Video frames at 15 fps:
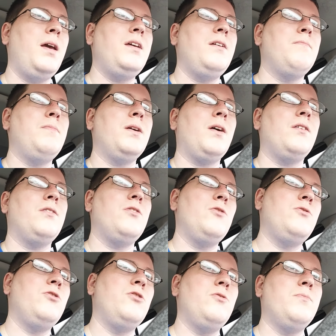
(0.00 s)
making it big on
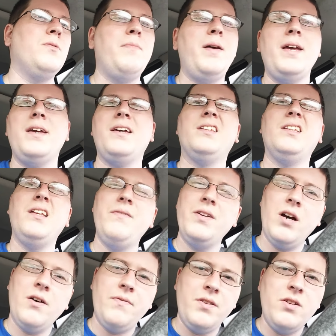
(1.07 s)
YouTube or making a
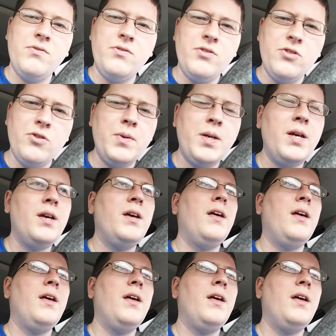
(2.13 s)
living off of YouTube,